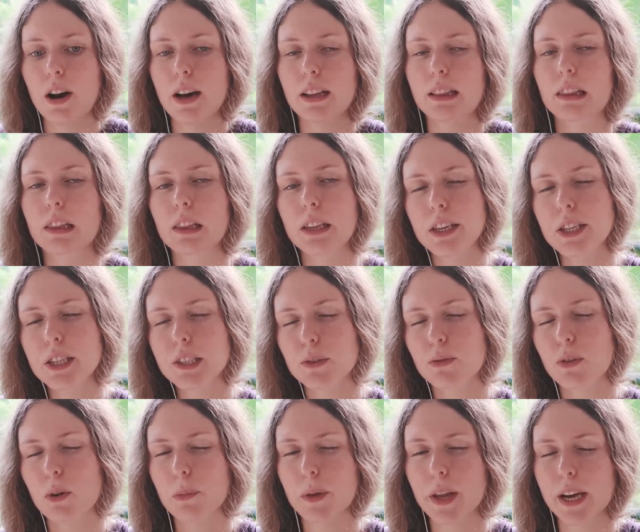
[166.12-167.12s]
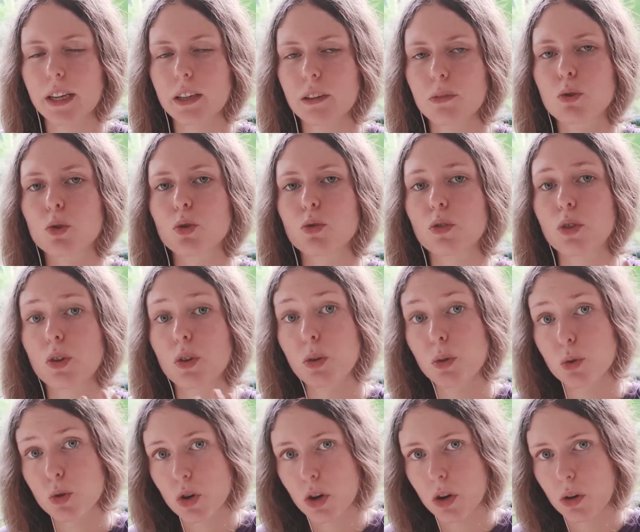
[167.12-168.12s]
at least from negative to
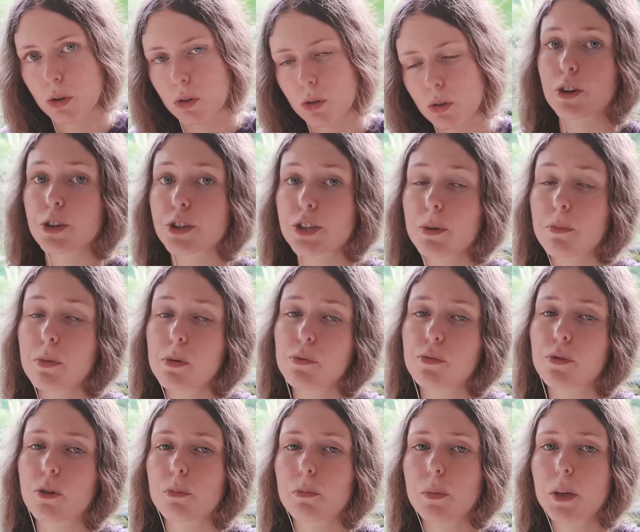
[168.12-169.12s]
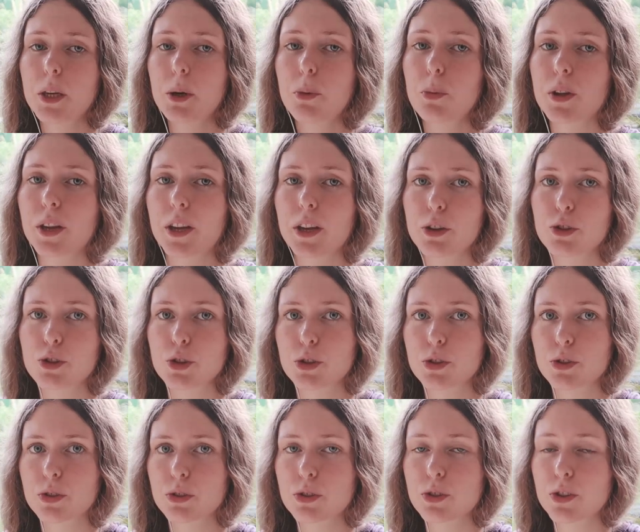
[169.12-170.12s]
neutral. For example, for me, when I
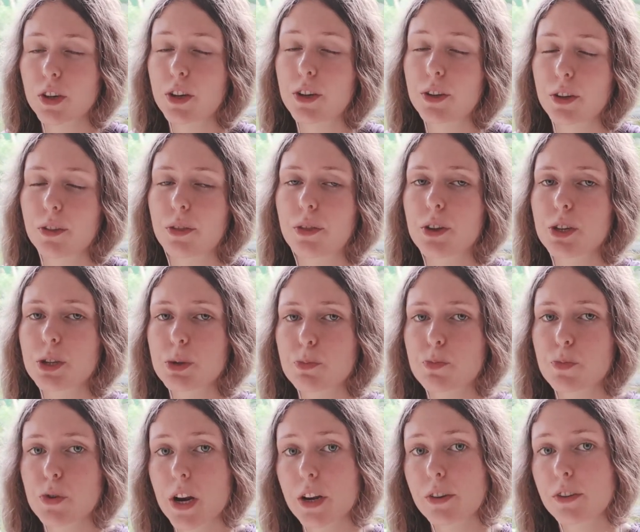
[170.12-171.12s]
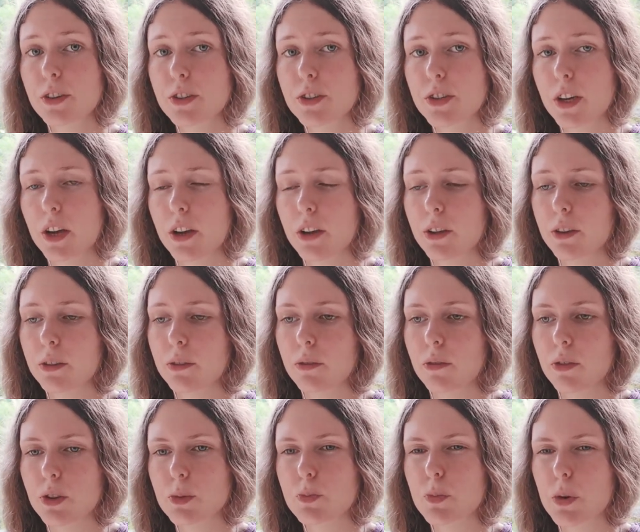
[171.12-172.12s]
just started this practice and
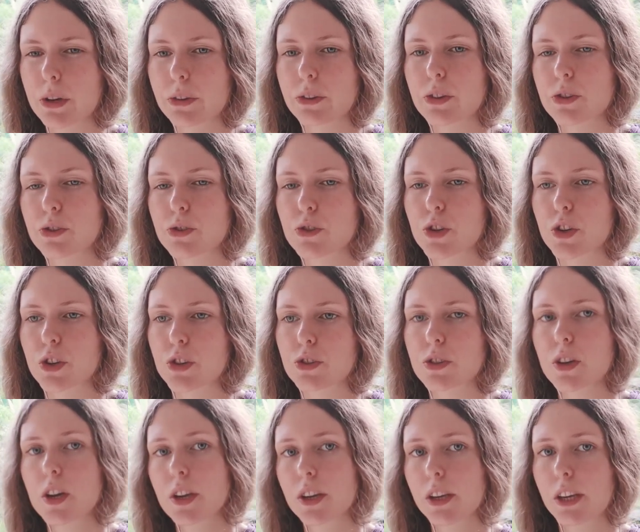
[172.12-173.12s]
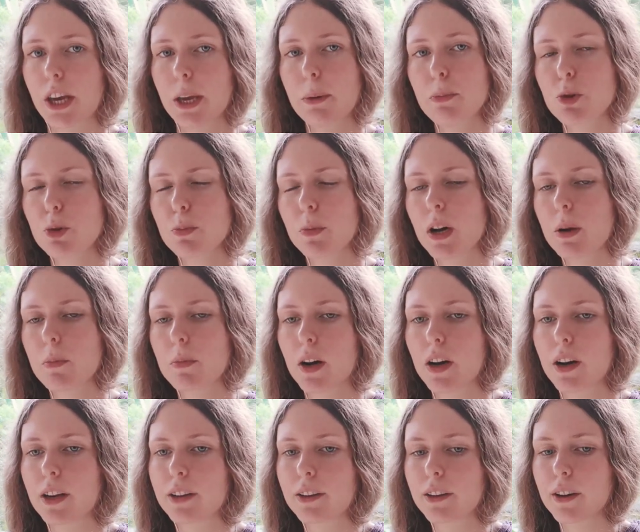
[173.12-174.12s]
this practice just came to my
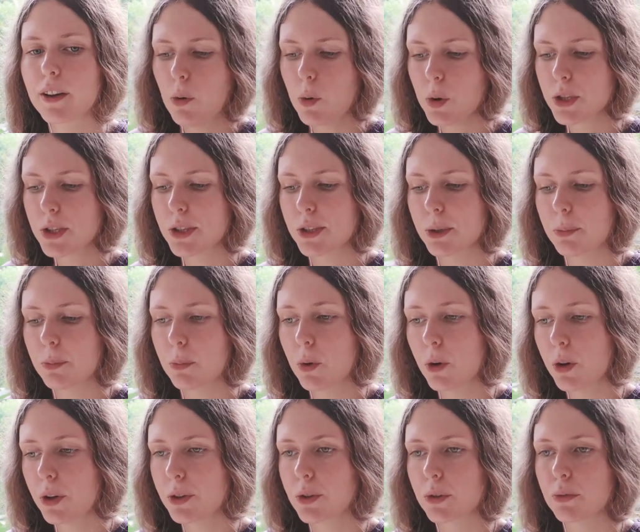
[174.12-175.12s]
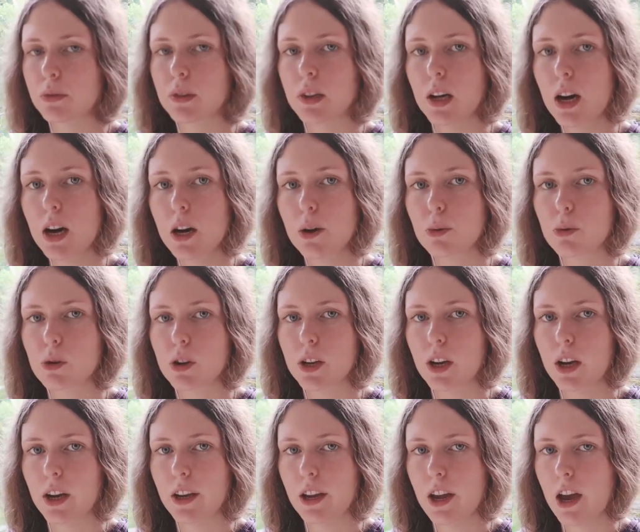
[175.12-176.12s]
mind, I was at the point of life when
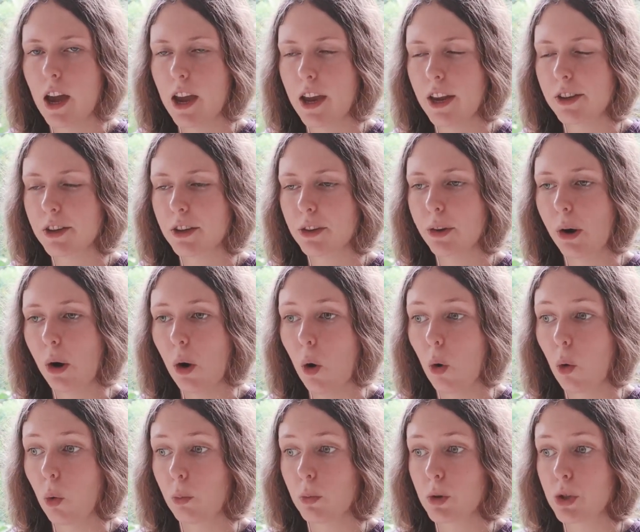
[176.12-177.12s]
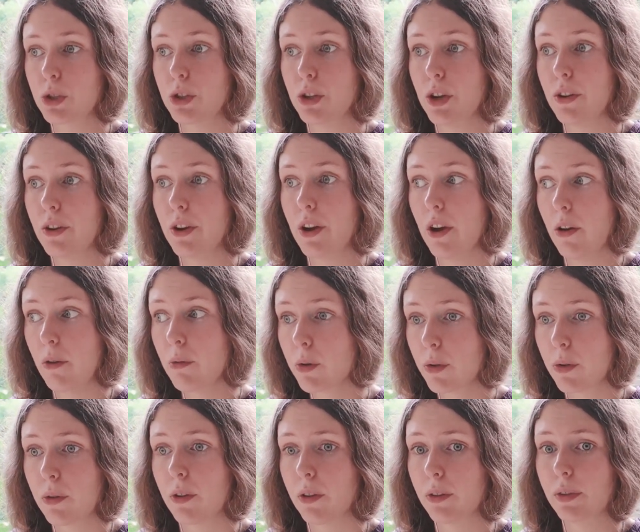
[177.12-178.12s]
I hated almost
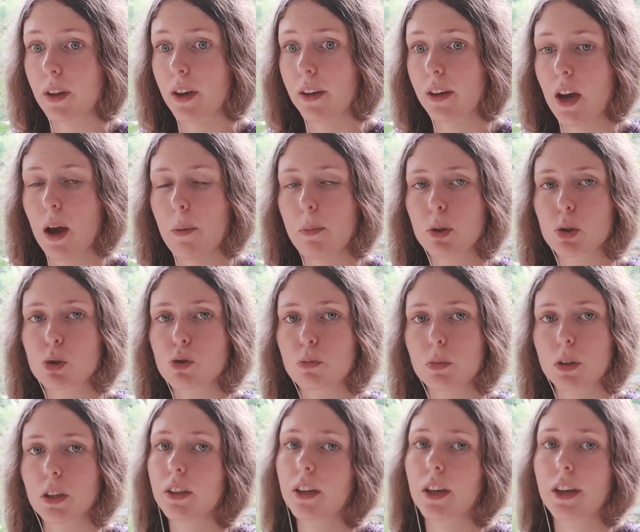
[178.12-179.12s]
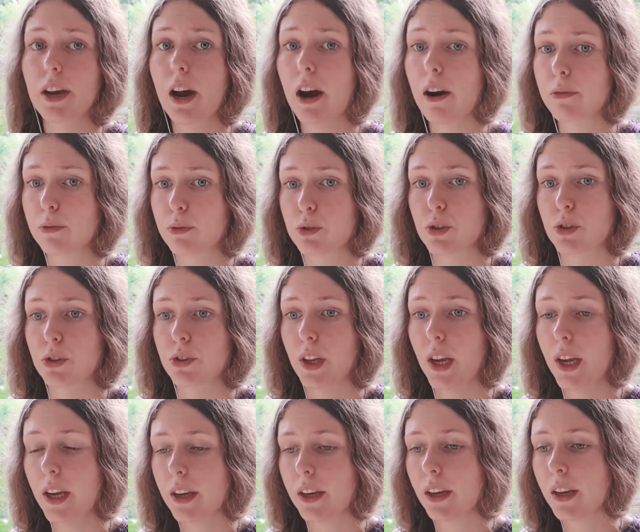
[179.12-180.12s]
everything that happened to me day after
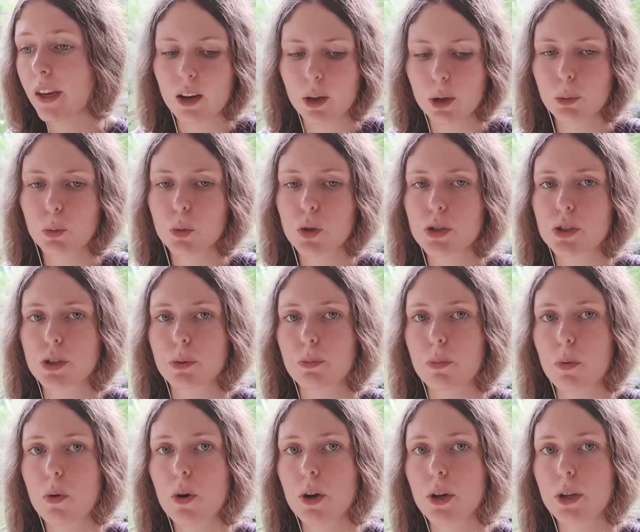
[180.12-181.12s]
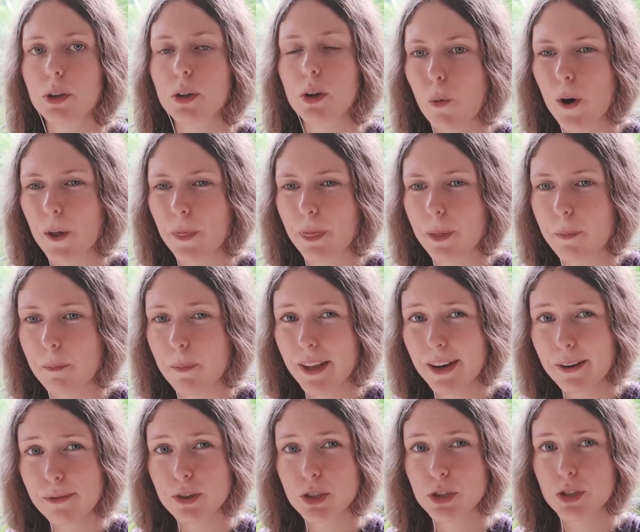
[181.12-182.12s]
day. And it was the point when the
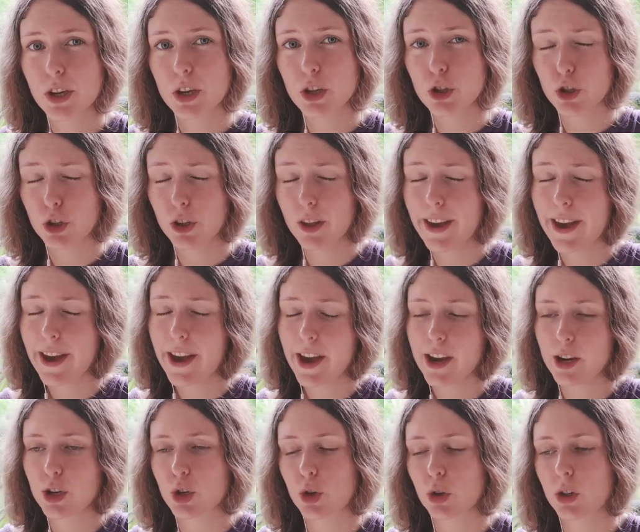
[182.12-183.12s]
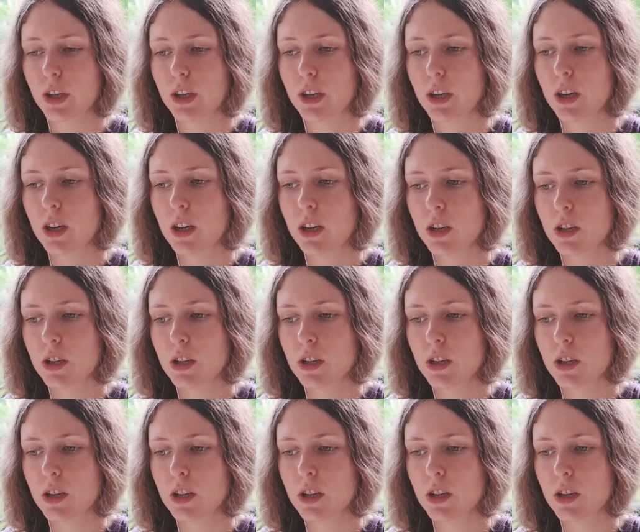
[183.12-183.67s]
manifestation actually